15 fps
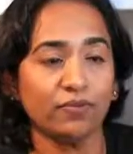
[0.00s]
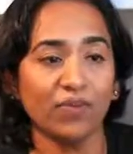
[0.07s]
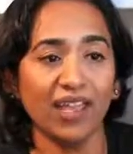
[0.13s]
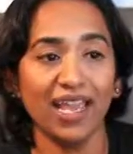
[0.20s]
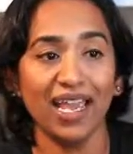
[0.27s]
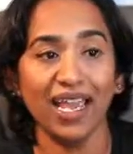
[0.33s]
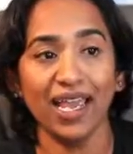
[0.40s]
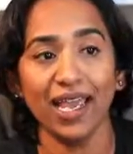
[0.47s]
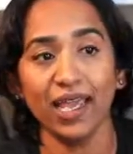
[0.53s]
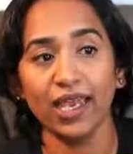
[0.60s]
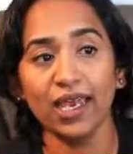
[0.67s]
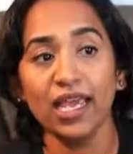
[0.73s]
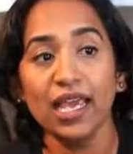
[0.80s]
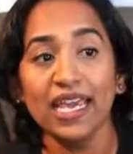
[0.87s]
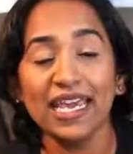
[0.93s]

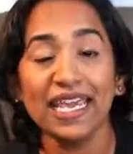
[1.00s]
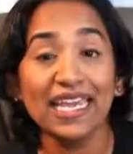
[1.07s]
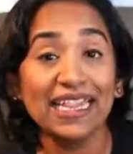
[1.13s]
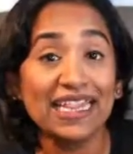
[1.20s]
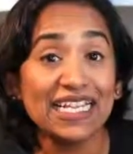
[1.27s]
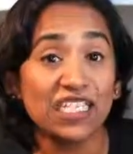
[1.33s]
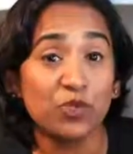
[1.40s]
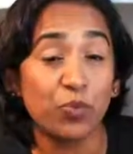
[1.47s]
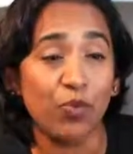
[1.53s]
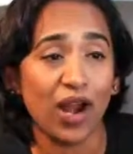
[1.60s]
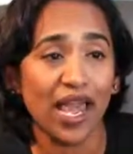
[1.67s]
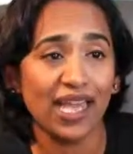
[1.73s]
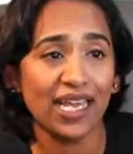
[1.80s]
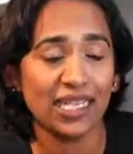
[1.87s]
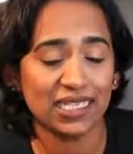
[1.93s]
And in this
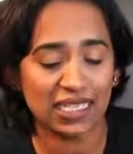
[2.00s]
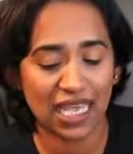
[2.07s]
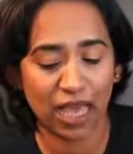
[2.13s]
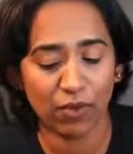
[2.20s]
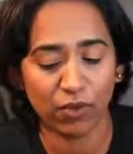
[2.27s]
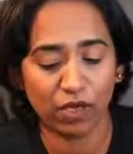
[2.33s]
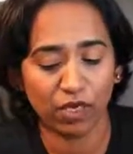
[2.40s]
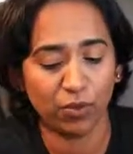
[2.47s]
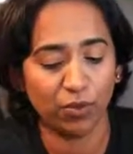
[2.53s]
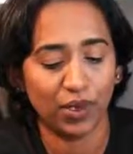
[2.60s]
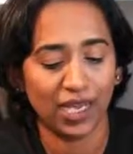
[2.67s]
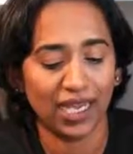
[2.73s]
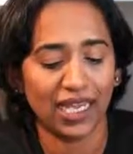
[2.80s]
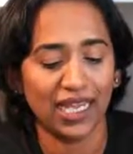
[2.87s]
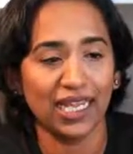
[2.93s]
brackets, I'm going to
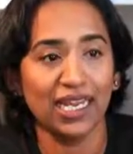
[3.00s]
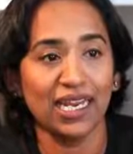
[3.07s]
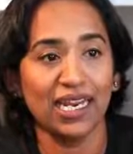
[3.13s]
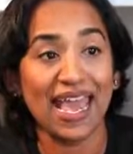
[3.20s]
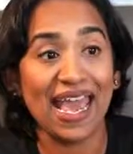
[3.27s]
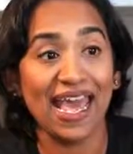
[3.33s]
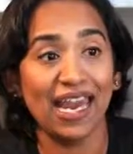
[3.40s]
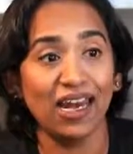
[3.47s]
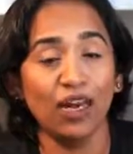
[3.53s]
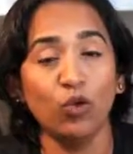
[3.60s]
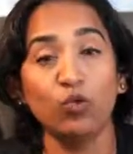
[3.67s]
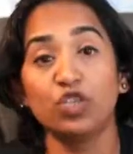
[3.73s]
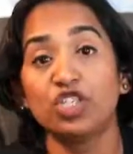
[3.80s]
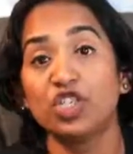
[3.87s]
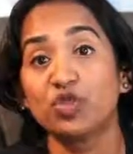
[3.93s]
plug in L,
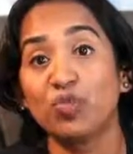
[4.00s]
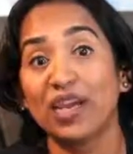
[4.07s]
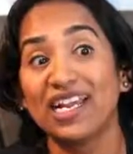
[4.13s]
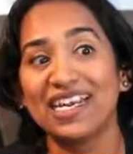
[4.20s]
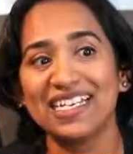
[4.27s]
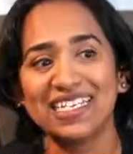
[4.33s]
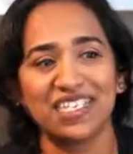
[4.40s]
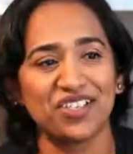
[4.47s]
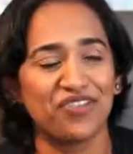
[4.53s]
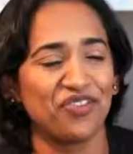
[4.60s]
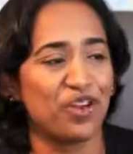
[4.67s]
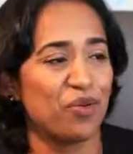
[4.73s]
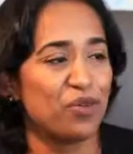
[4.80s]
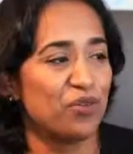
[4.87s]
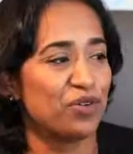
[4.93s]
which is my list of
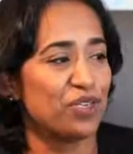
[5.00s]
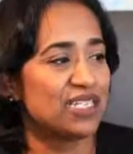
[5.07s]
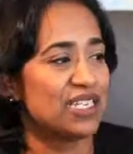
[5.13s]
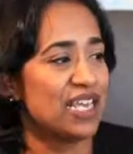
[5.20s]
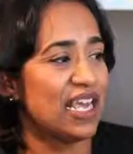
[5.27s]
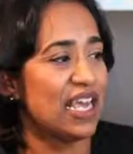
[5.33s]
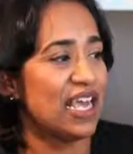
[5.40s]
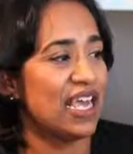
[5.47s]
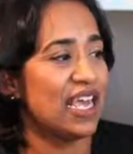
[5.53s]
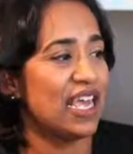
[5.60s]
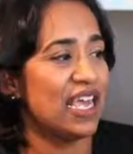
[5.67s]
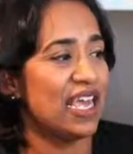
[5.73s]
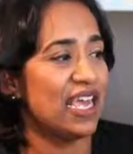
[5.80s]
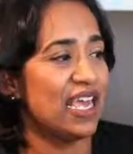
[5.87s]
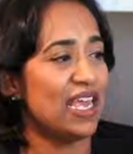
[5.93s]
numbers.
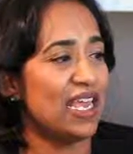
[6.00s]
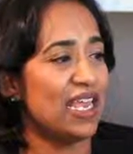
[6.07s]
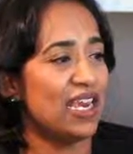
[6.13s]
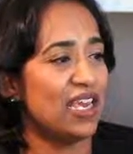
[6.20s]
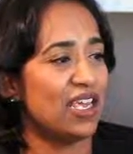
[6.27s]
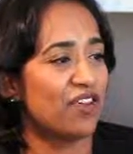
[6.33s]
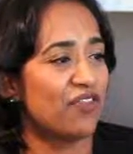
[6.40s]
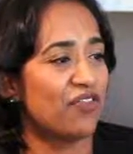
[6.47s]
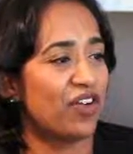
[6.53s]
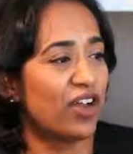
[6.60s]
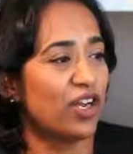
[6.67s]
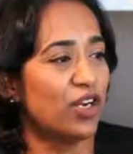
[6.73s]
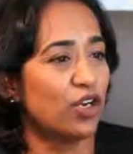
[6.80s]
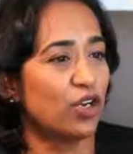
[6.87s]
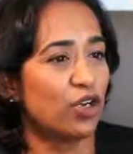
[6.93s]
And if I
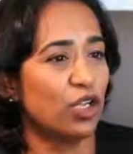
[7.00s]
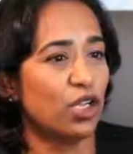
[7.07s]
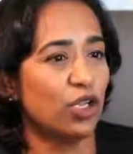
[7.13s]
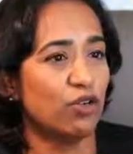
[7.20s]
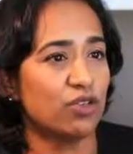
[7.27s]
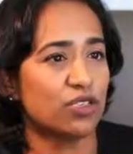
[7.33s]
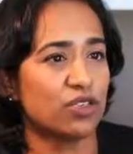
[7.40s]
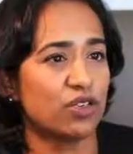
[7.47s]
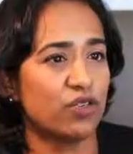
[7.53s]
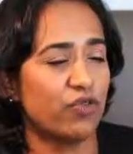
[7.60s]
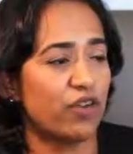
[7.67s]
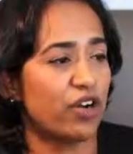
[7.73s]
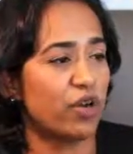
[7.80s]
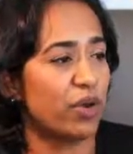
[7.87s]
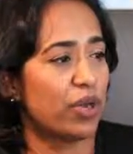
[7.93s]
look closer,
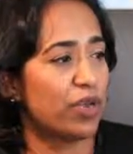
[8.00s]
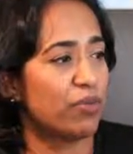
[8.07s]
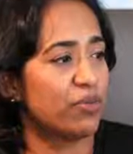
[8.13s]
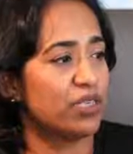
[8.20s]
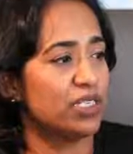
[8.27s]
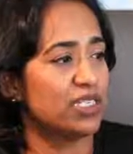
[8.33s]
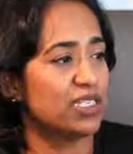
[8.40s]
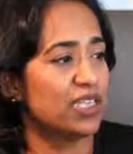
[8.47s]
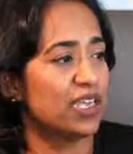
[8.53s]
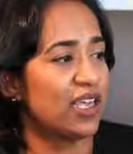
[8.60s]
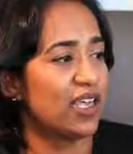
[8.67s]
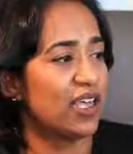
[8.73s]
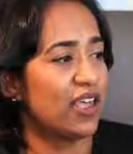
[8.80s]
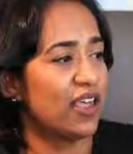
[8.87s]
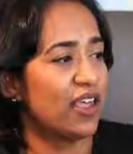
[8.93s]
where are my numbers?
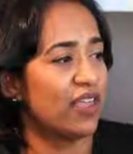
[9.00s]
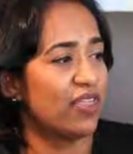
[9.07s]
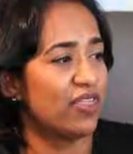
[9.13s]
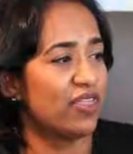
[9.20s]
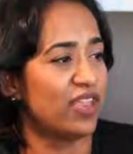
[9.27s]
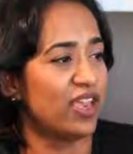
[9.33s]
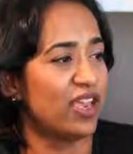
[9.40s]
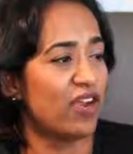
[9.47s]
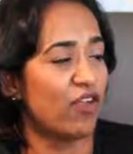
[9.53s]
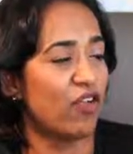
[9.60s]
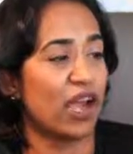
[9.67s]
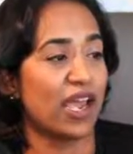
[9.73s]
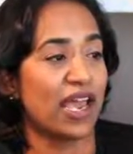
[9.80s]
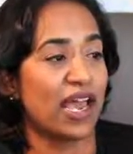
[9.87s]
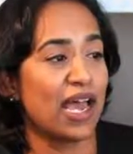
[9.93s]
There
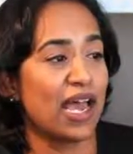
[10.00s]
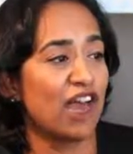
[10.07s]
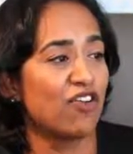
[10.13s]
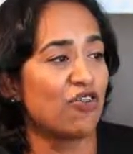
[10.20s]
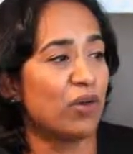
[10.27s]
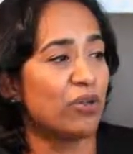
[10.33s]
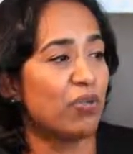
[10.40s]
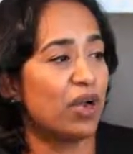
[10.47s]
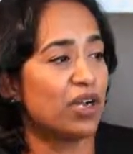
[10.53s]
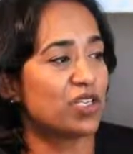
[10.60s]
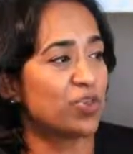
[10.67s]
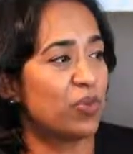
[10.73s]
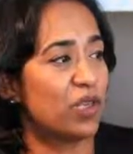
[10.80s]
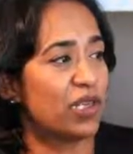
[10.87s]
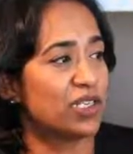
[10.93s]
I have my box
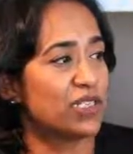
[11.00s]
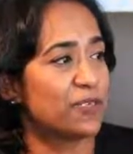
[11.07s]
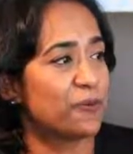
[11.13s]
plot.